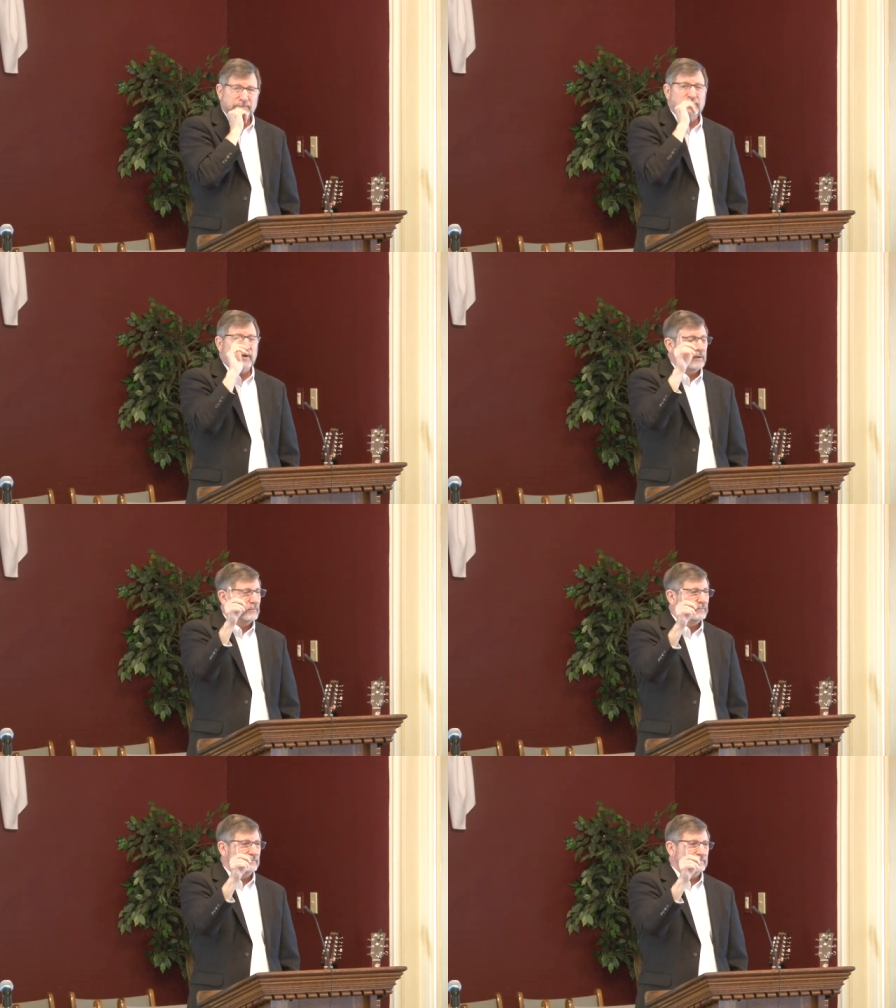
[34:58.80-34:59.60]

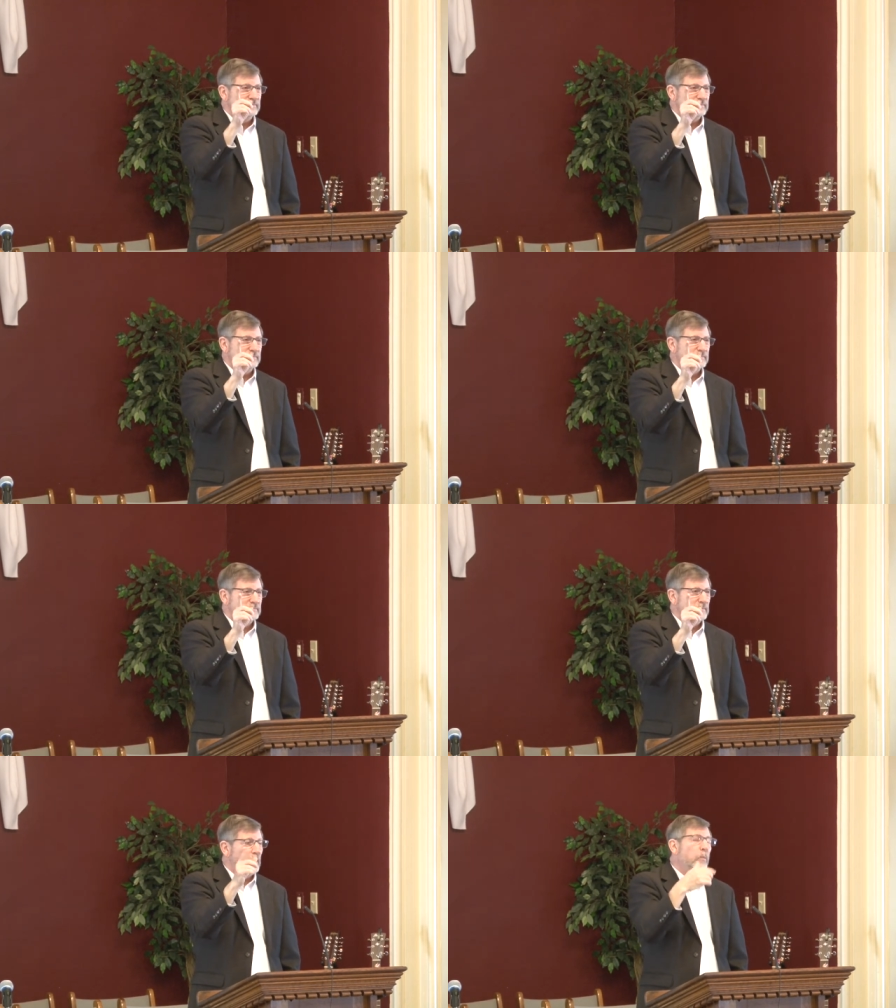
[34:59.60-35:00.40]
So,
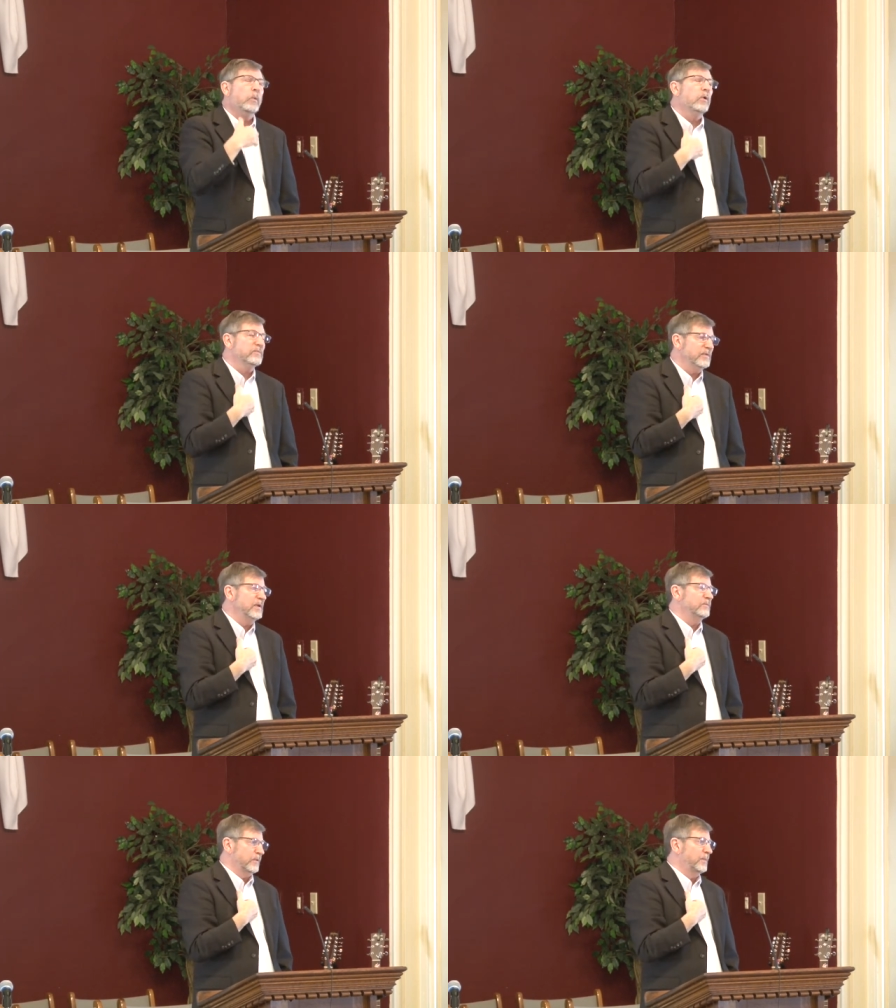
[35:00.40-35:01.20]
no
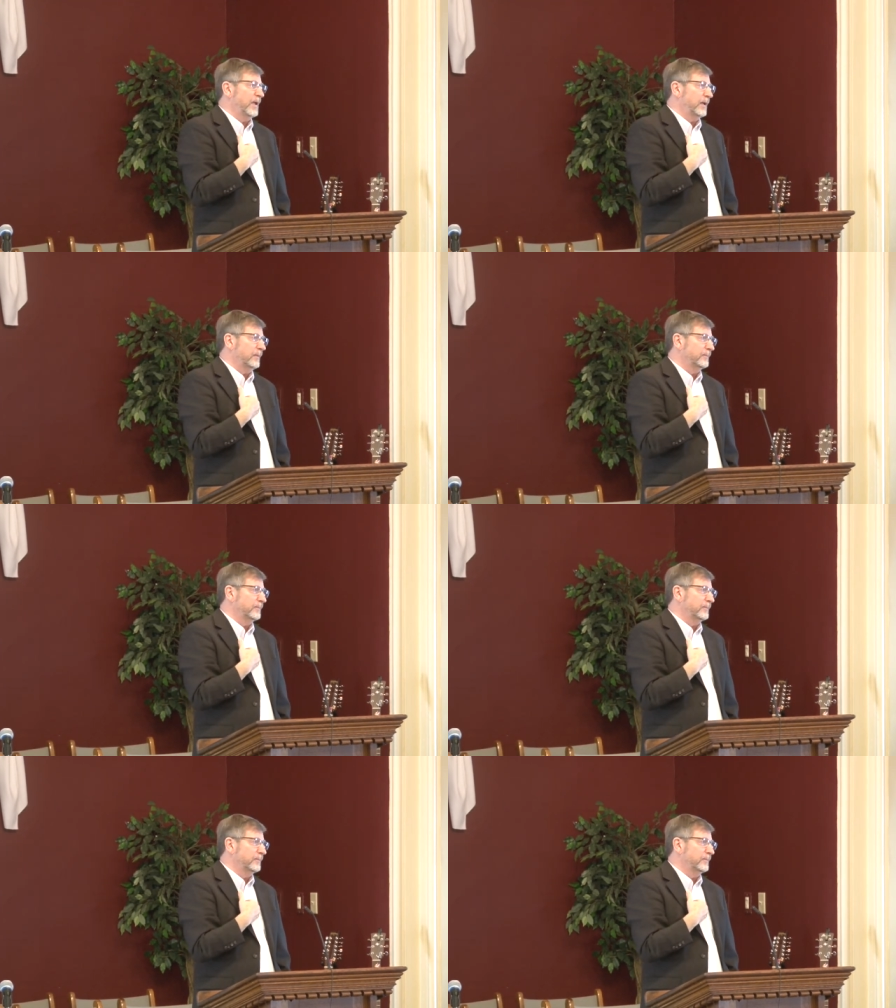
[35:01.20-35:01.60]
morphine for me.